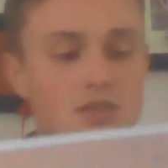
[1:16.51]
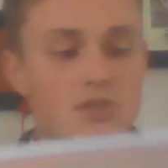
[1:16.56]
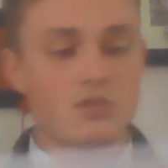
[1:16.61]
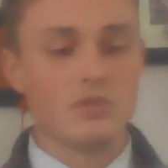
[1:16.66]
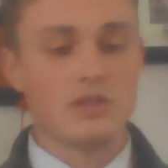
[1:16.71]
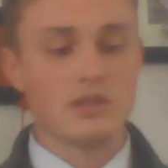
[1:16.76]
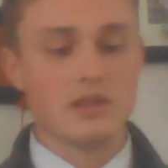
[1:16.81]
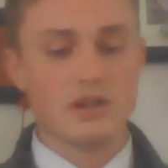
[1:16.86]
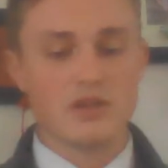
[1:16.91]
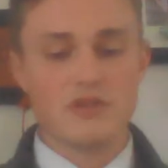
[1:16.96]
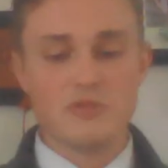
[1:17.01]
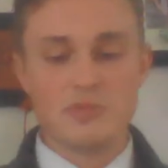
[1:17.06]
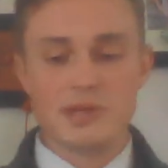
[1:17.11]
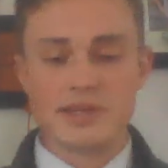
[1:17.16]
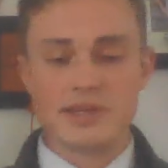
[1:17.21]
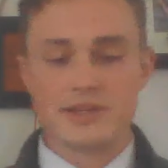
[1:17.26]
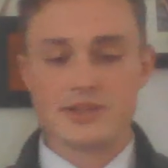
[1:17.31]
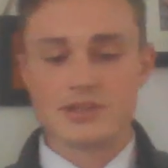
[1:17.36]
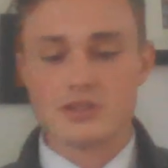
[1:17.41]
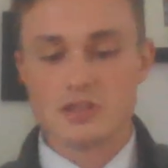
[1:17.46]
We love
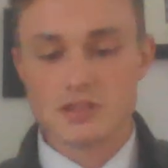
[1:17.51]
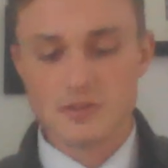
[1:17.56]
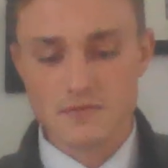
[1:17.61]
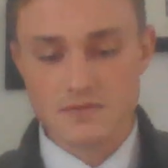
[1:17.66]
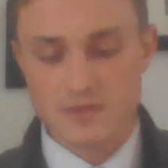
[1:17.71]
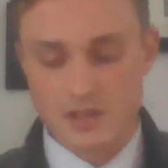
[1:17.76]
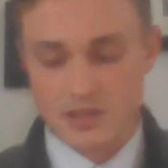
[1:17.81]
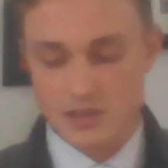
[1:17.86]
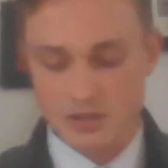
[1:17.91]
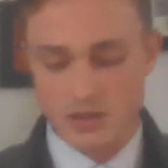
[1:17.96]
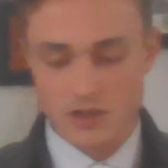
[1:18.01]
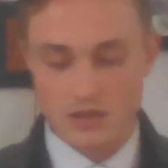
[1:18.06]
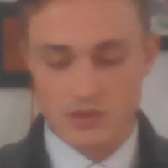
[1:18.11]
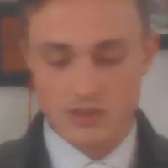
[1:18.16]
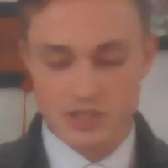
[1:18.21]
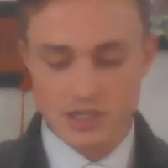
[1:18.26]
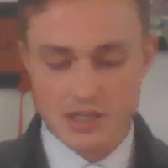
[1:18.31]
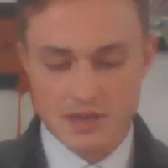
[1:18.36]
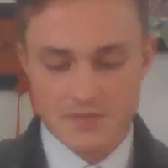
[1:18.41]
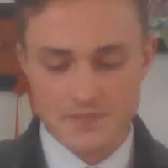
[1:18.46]
pictures in
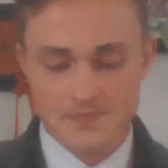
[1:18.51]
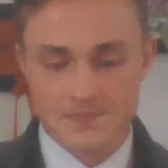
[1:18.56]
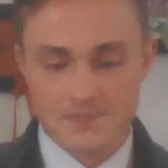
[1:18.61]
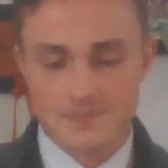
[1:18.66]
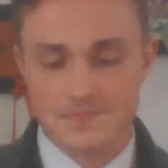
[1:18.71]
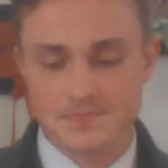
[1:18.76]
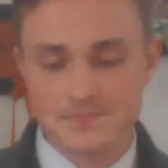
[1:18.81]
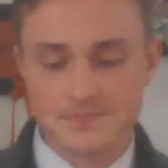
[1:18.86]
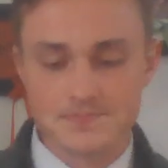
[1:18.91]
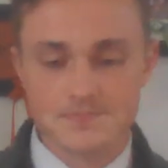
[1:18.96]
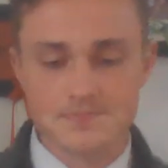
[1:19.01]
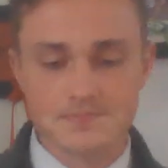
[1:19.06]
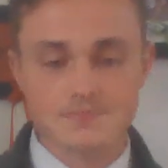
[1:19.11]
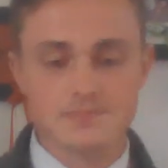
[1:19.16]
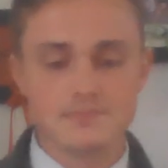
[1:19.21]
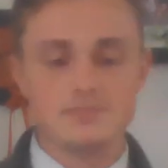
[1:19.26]
physiology. I'm